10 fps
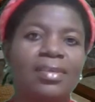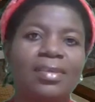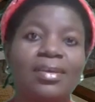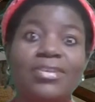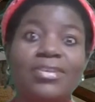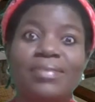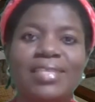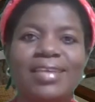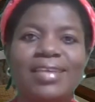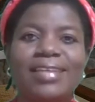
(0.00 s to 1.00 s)

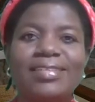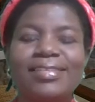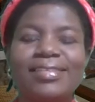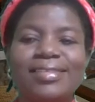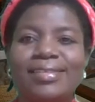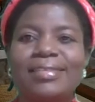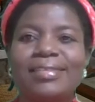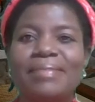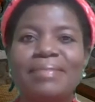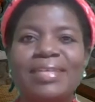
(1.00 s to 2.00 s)
Automatically,
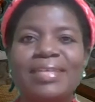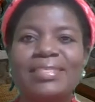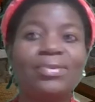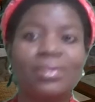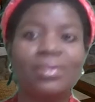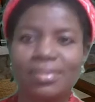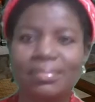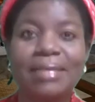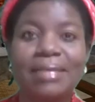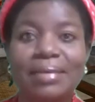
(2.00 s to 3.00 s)
members say, "Oh, my
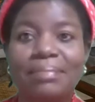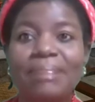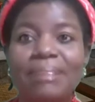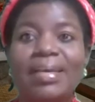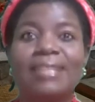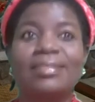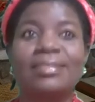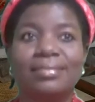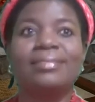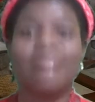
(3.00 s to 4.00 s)

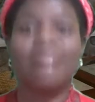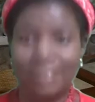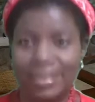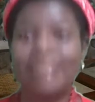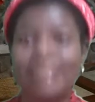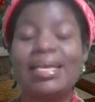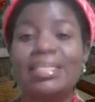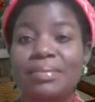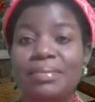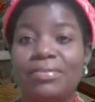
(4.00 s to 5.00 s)
daddy has
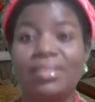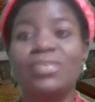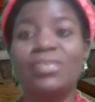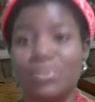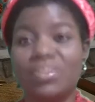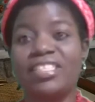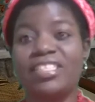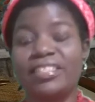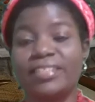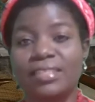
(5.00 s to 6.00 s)
prayed for this one, so this is
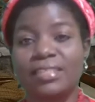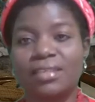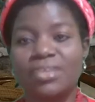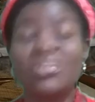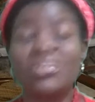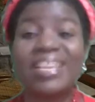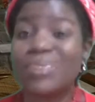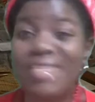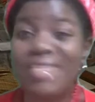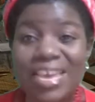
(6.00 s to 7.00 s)
it." So that's what they
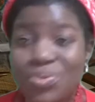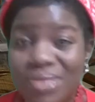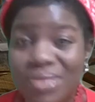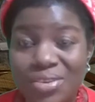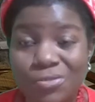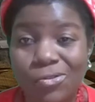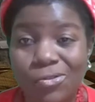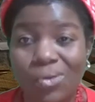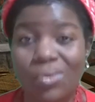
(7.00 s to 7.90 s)
are using you for.